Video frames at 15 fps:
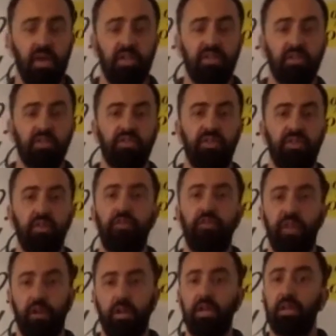So still
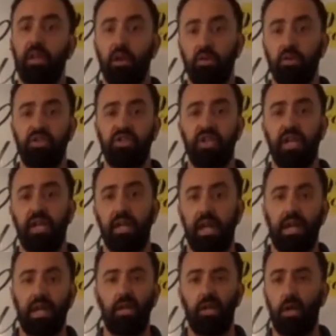fairly low sheen,
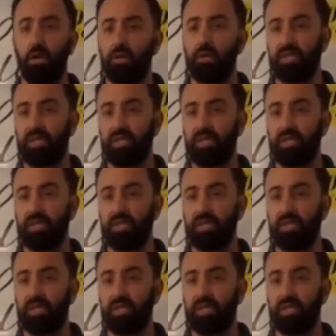like a low